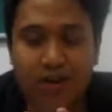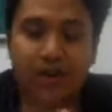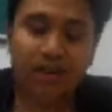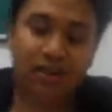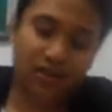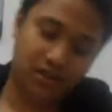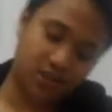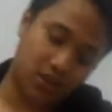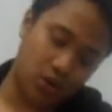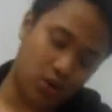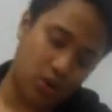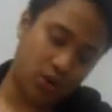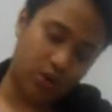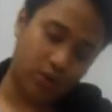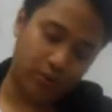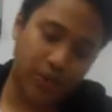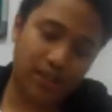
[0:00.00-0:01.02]
Okay,
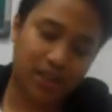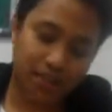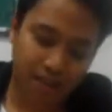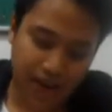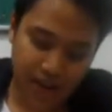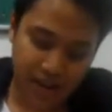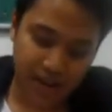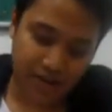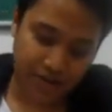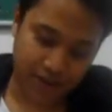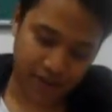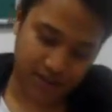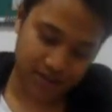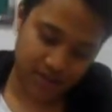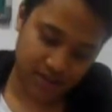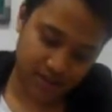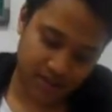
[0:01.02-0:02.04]
so well, the main
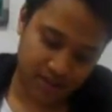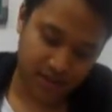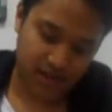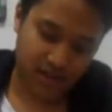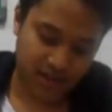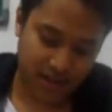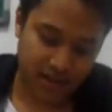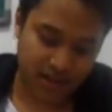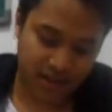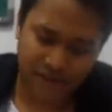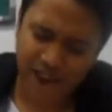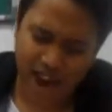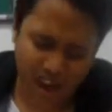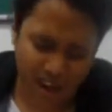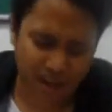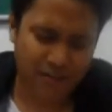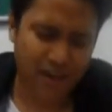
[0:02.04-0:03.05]
difference, the
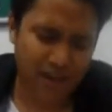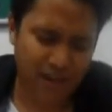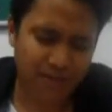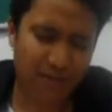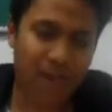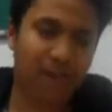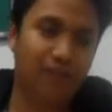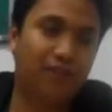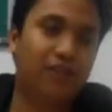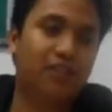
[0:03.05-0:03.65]
very main